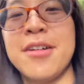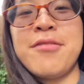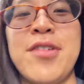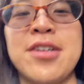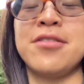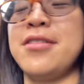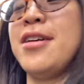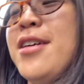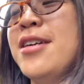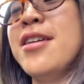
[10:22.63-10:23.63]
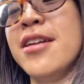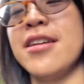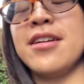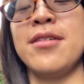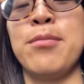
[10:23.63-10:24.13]
phone and
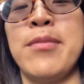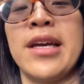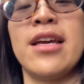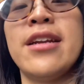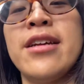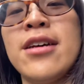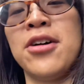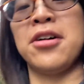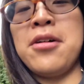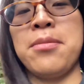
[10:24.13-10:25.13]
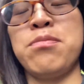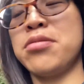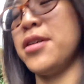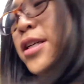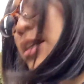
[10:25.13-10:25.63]
making it all
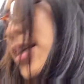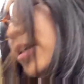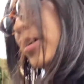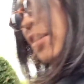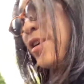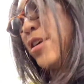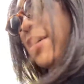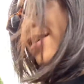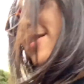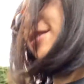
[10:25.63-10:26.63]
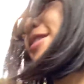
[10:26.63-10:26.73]
pretty, and